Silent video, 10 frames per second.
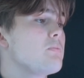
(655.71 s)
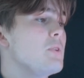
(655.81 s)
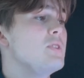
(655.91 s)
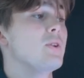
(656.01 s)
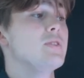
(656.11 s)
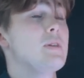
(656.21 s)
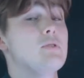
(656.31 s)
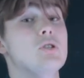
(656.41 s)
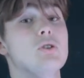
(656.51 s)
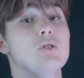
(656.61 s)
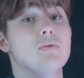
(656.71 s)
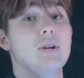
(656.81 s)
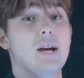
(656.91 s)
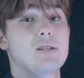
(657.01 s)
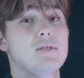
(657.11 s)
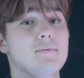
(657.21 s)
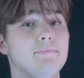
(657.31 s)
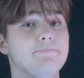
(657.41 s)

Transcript: it's not a substitution reaction.